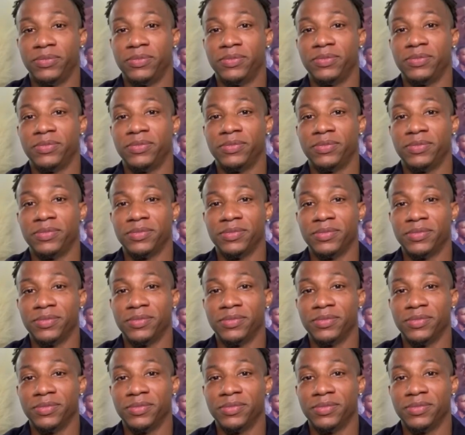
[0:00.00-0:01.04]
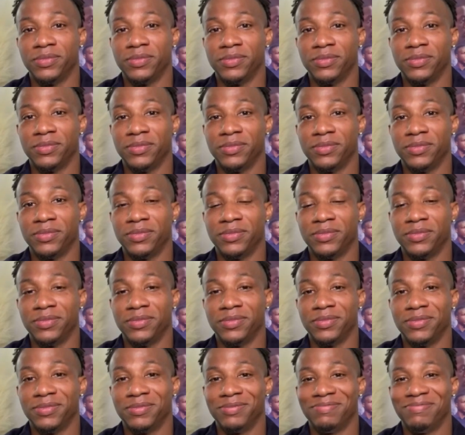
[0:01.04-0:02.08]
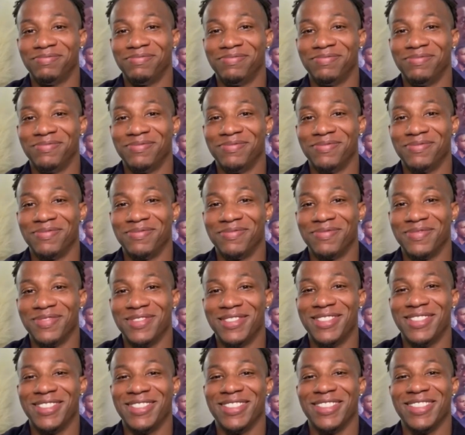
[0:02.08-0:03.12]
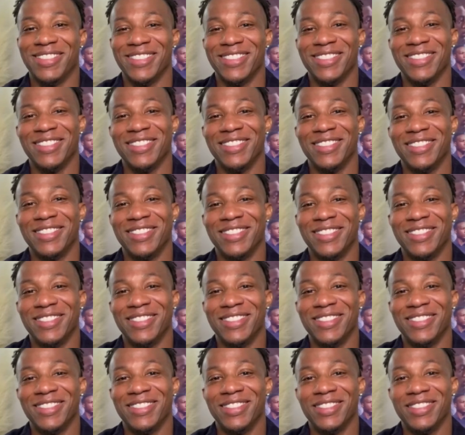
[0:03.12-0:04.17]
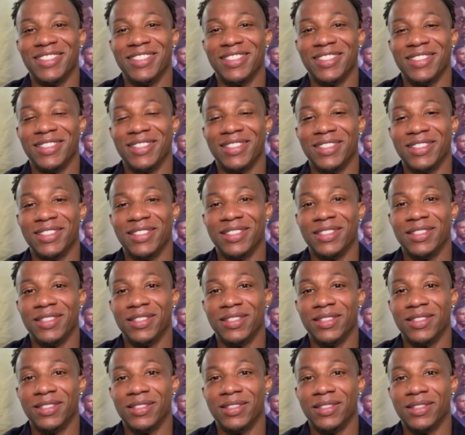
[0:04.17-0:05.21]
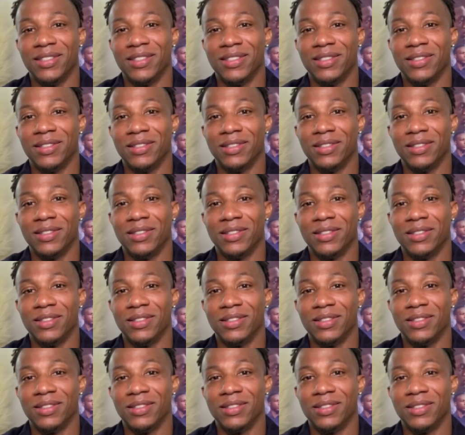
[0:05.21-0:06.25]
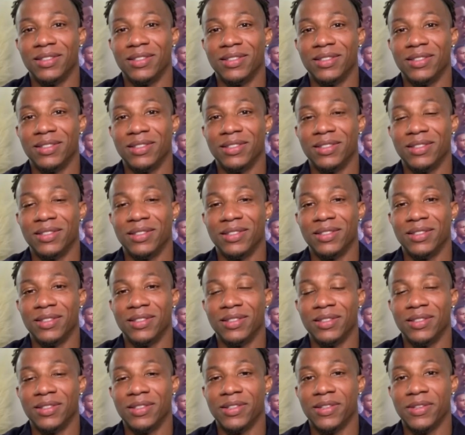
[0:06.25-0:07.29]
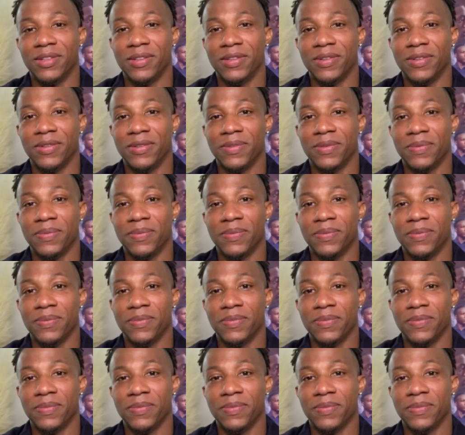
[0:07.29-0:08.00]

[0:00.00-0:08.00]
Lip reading: (not speaking)